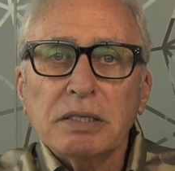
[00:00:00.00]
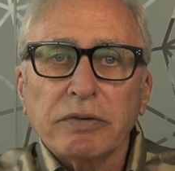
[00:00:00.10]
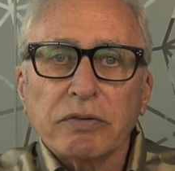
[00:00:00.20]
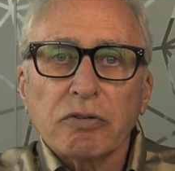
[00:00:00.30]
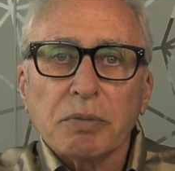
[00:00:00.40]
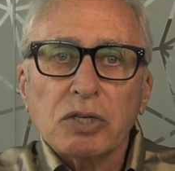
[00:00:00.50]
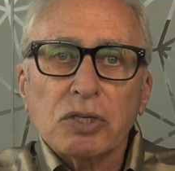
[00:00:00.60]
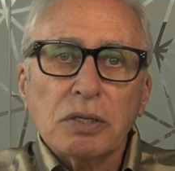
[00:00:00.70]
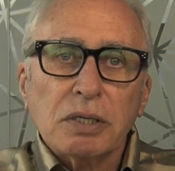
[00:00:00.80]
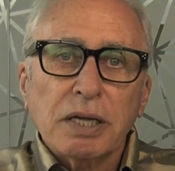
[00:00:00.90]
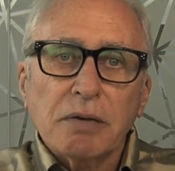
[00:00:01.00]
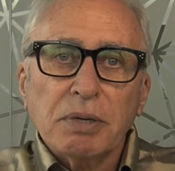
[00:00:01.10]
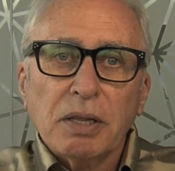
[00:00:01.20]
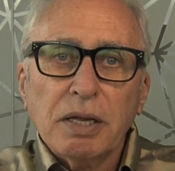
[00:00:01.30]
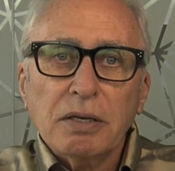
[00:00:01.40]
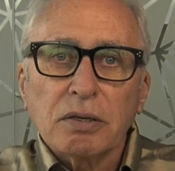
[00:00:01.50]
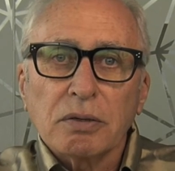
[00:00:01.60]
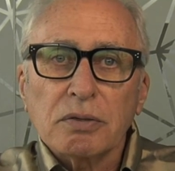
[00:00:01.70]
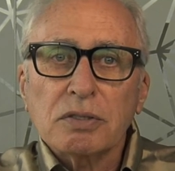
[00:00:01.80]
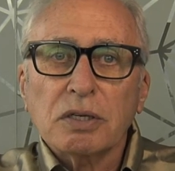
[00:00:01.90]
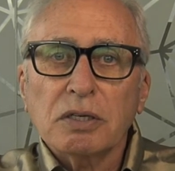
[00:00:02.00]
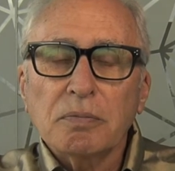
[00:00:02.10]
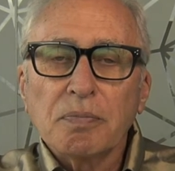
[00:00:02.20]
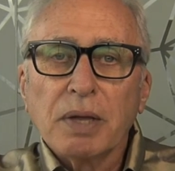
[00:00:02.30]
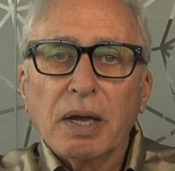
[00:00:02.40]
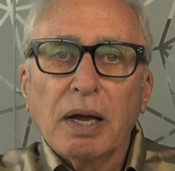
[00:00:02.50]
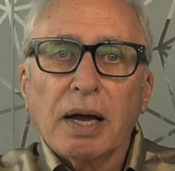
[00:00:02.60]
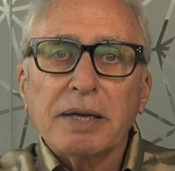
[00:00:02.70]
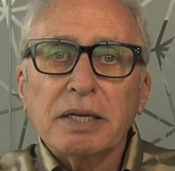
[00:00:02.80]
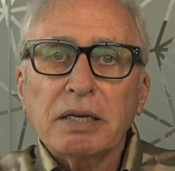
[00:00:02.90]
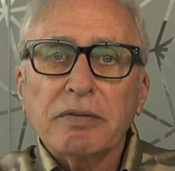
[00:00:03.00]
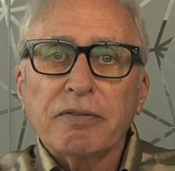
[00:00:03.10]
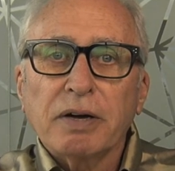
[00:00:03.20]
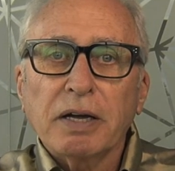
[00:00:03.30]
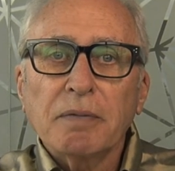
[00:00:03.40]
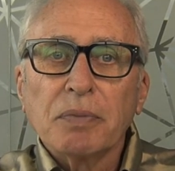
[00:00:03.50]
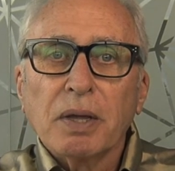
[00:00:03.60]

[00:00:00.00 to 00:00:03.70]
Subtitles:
of information that can be then used to help identify